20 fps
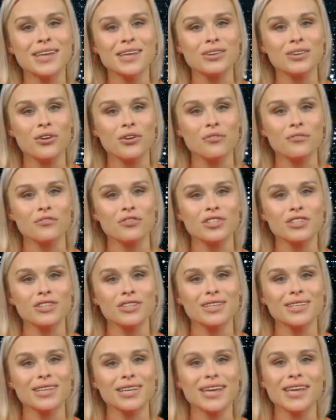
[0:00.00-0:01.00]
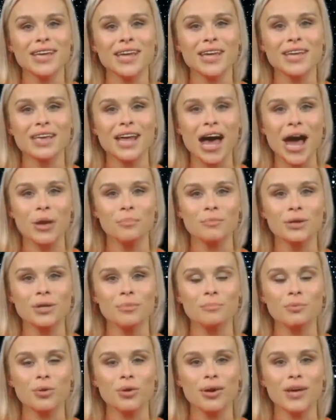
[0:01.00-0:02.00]
efficiency, and happy
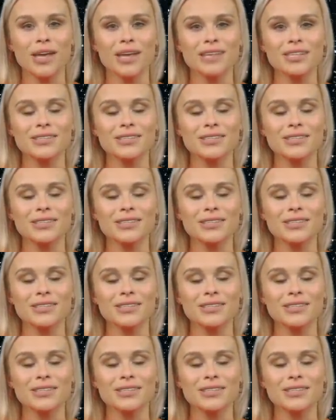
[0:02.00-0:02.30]
employees.